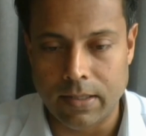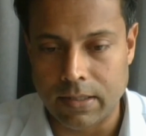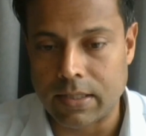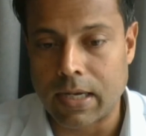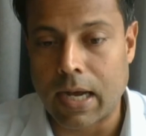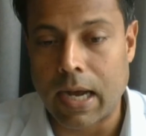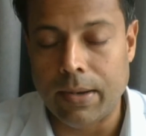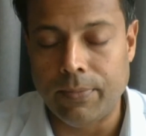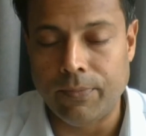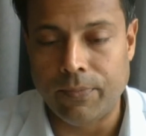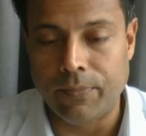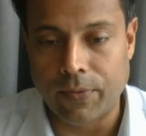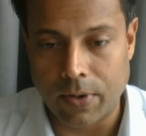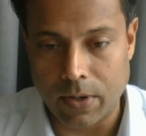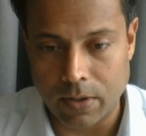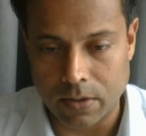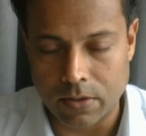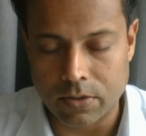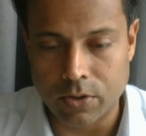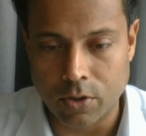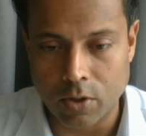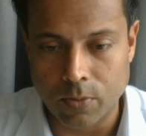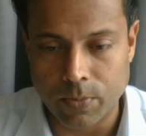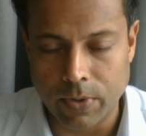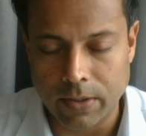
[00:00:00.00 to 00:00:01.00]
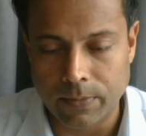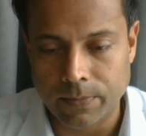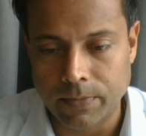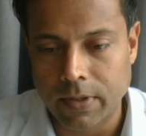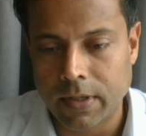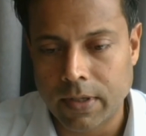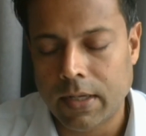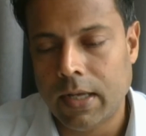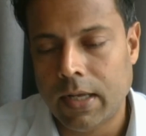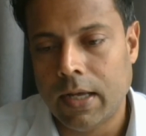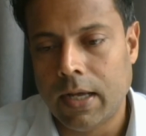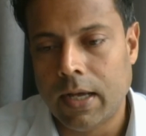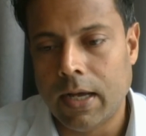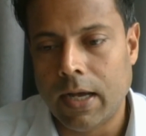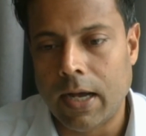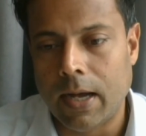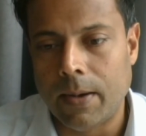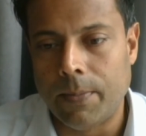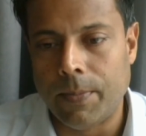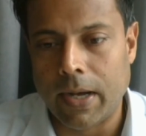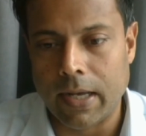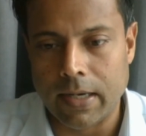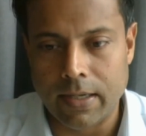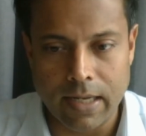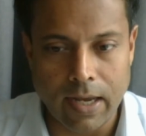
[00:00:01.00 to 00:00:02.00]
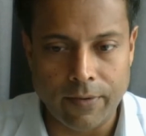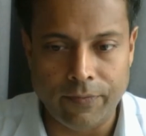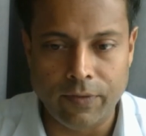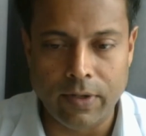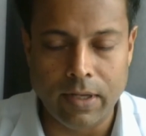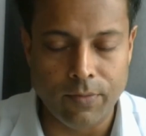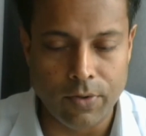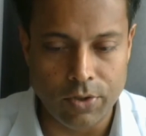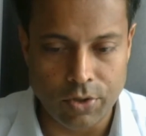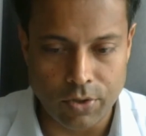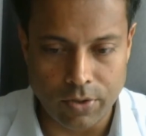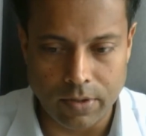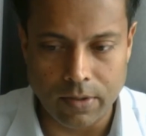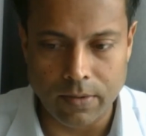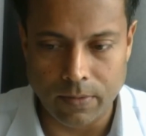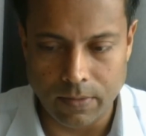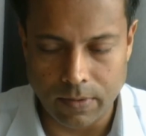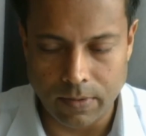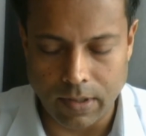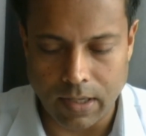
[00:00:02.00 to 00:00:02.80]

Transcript: in time for October, uh, but definitely we should